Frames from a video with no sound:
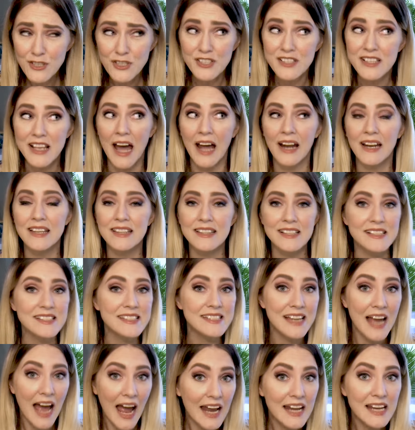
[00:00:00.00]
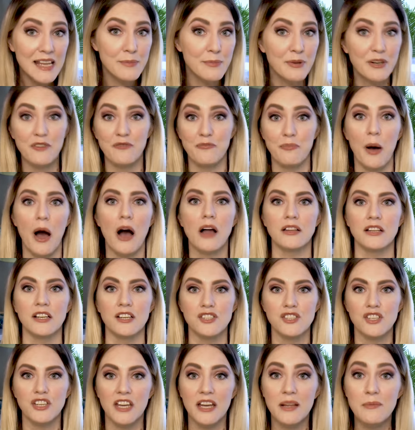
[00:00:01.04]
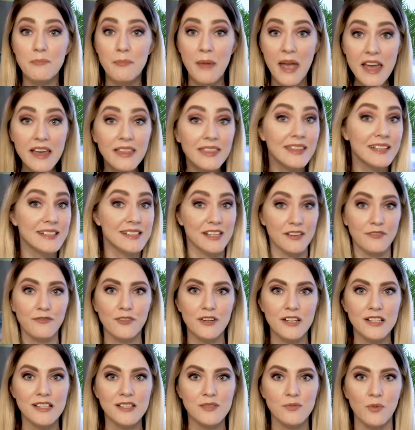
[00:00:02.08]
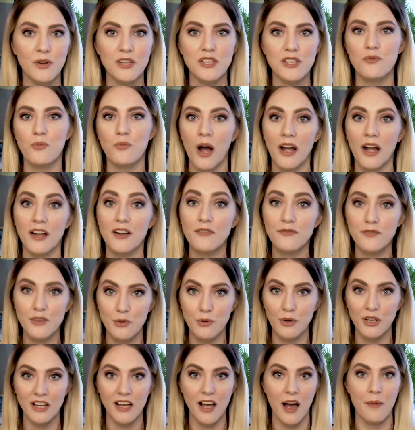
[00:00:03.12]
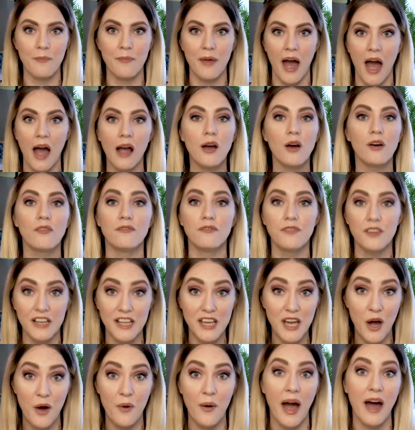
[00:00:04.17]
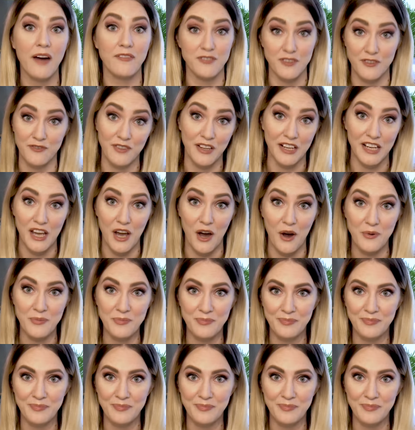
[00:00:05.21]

just adding this tiny bit of polish can make the difference when you want your viewer to come back video after video.